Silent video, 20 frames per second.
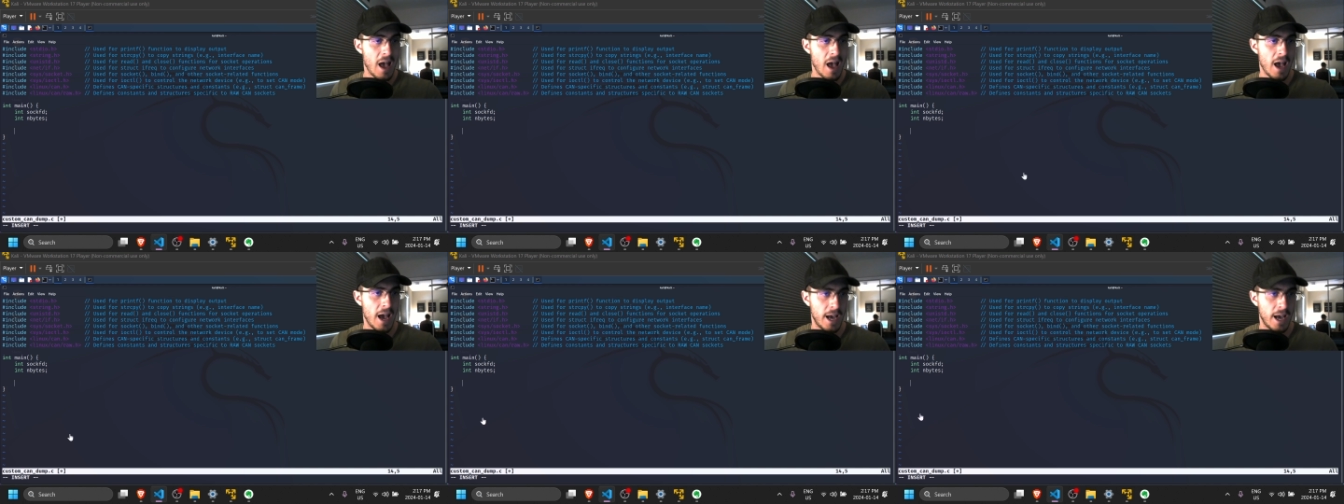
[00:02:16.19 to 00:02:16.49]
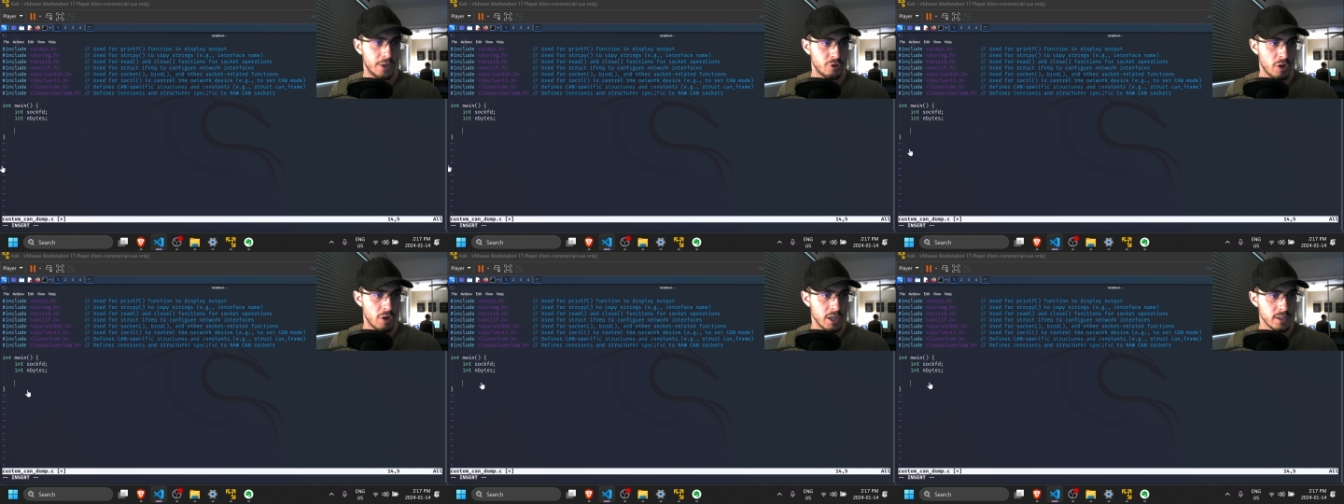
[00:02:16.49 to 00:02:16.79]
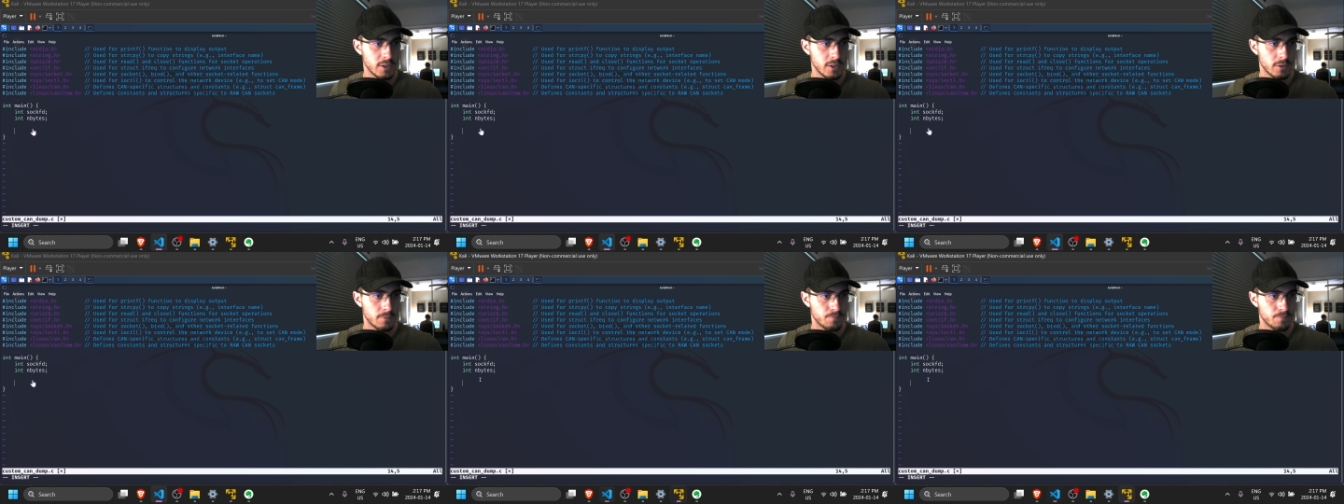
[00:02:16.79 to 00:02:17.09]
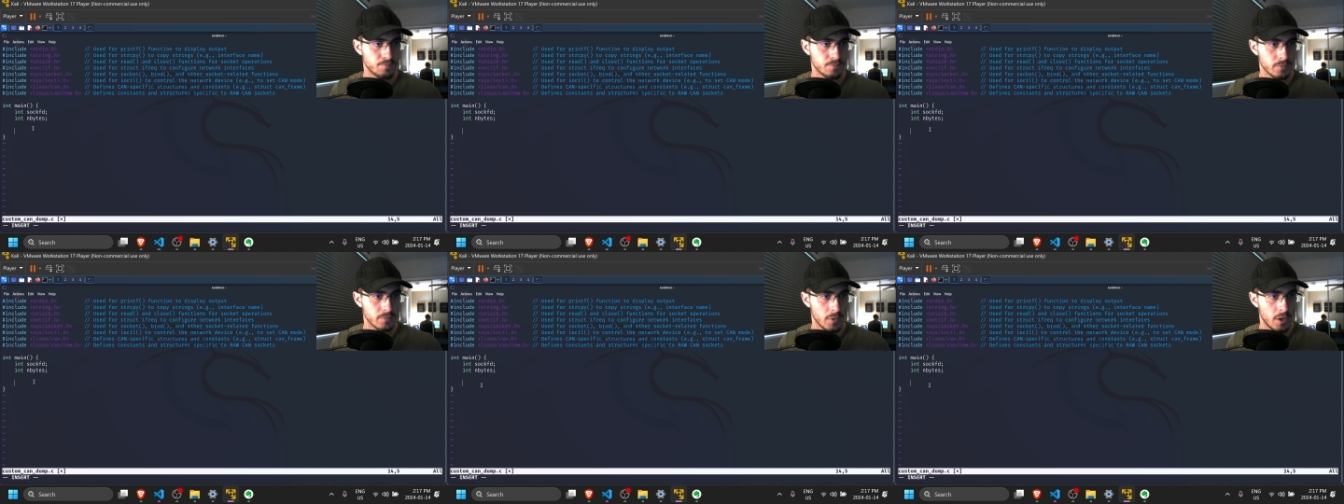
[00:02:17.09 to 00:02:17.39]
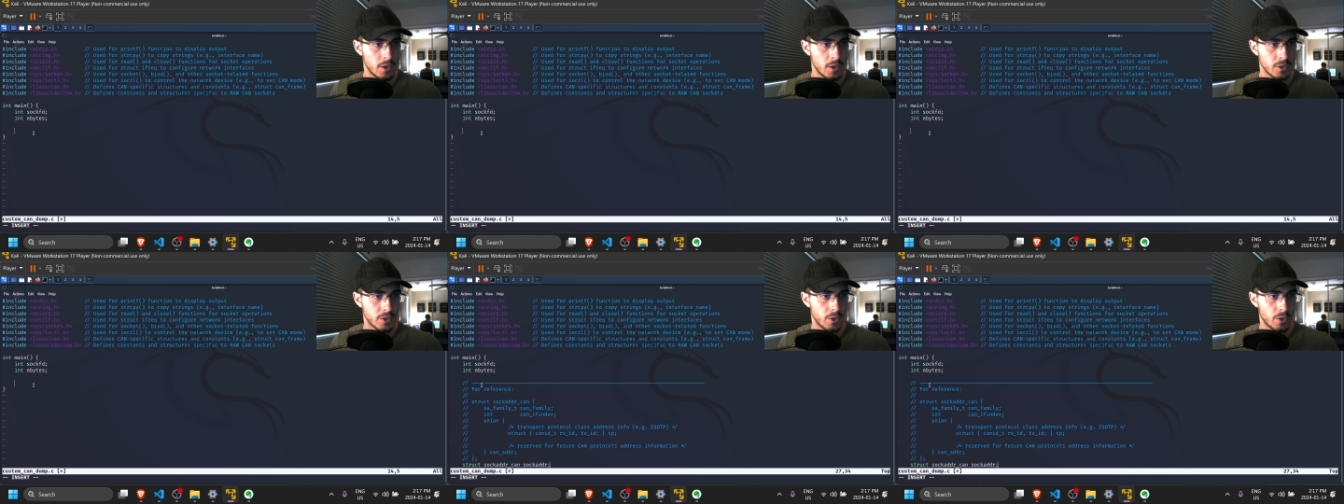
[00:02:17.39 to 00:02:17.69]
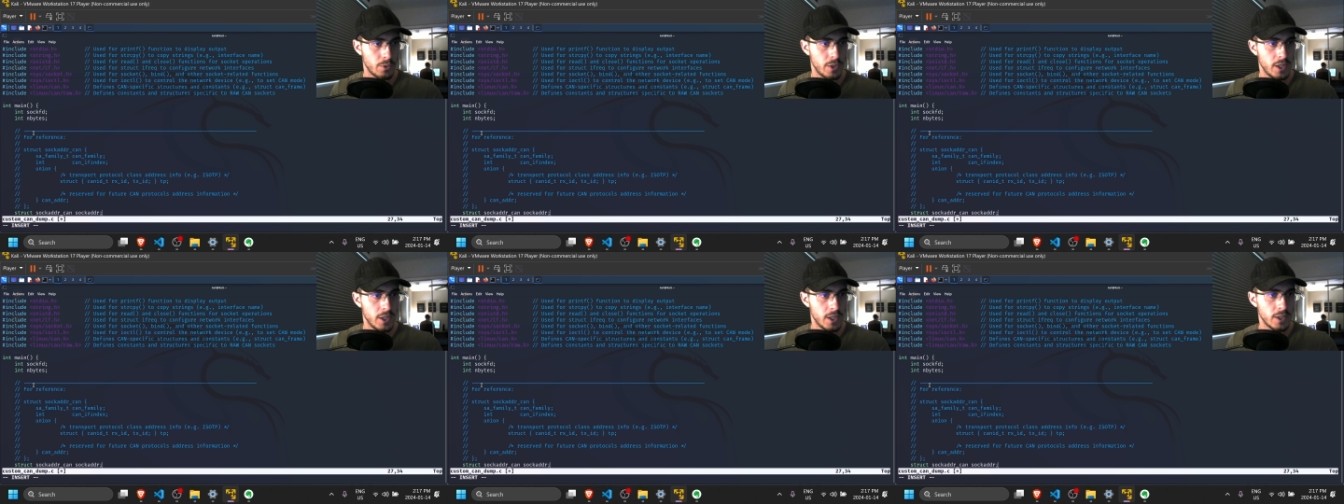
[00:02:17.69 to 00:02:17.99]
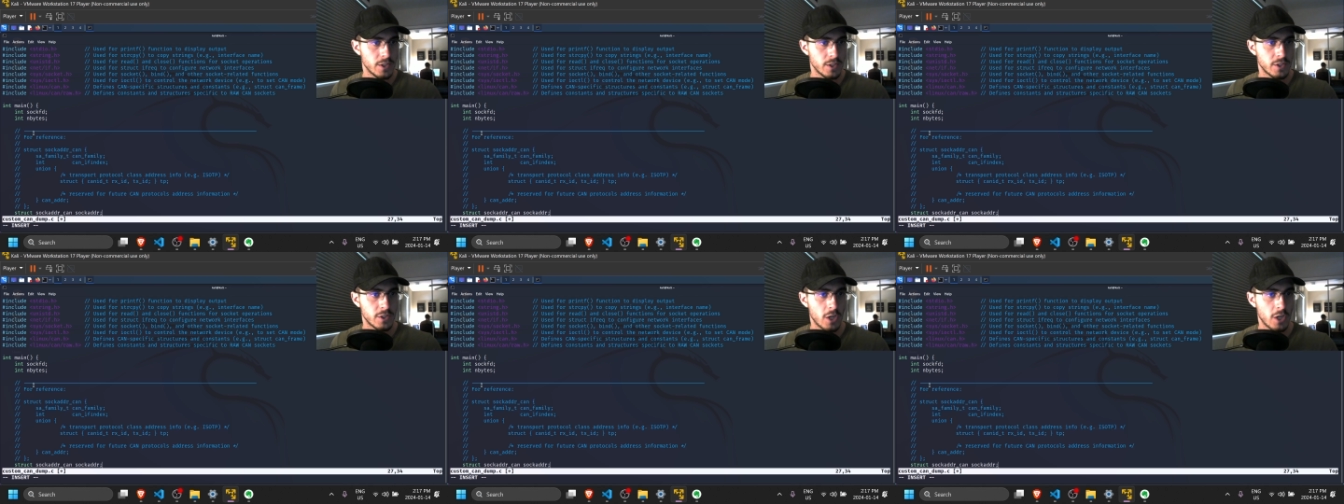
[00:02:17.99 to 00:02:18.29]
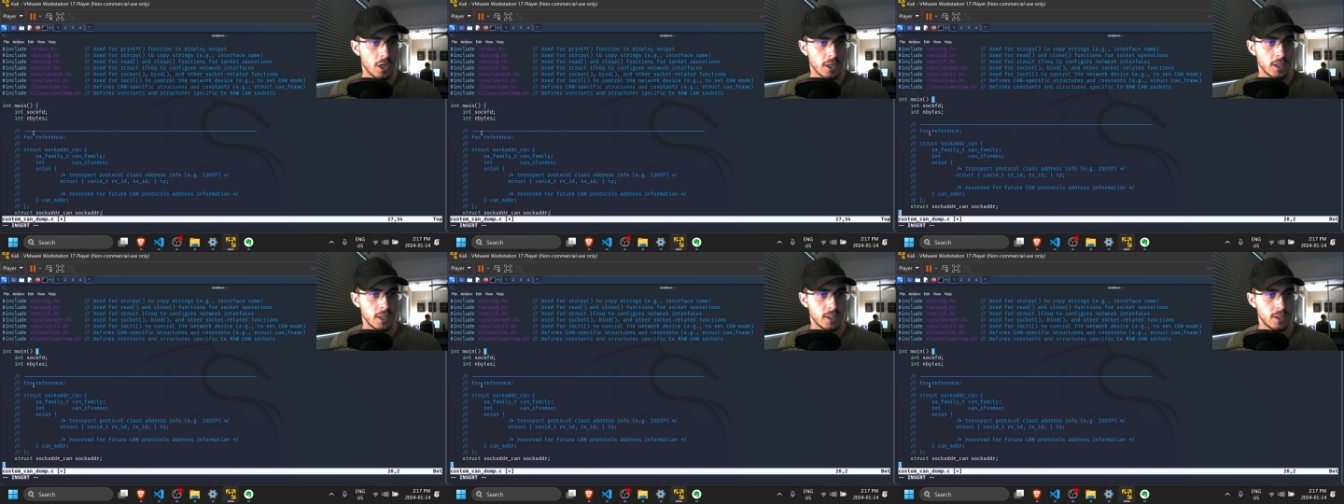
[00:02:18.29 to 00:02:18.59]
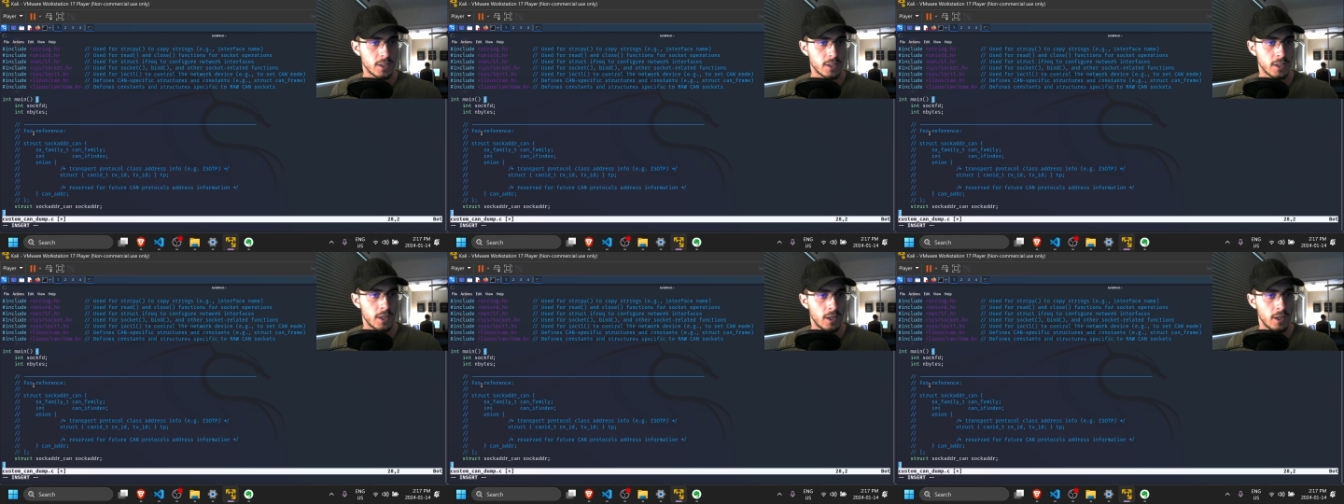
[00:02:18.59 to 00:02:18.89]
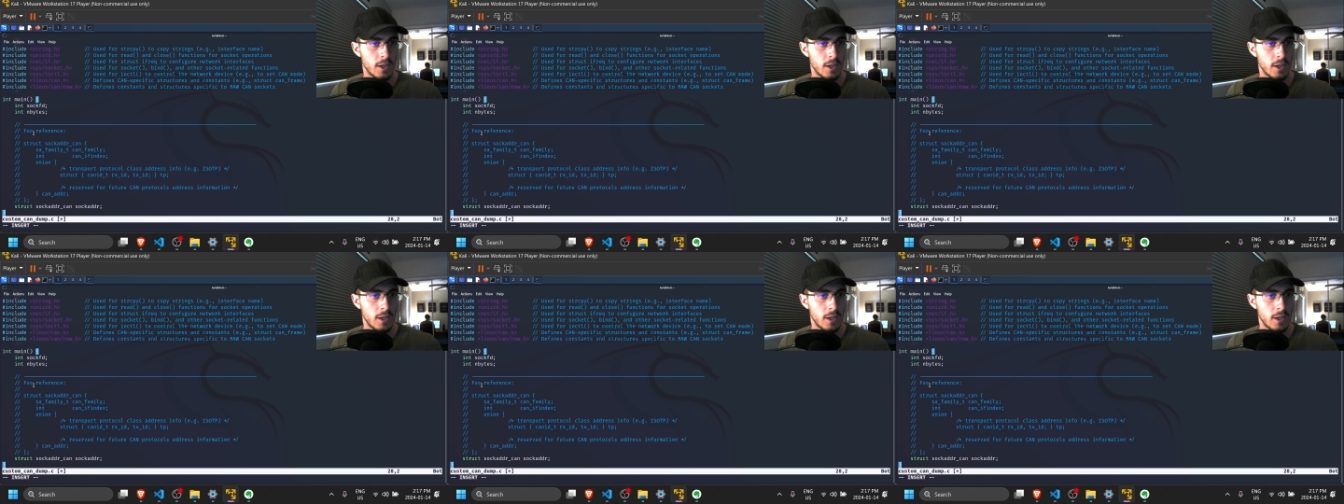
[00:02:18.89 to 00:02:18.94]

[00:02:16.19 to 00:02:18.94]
address. So the socket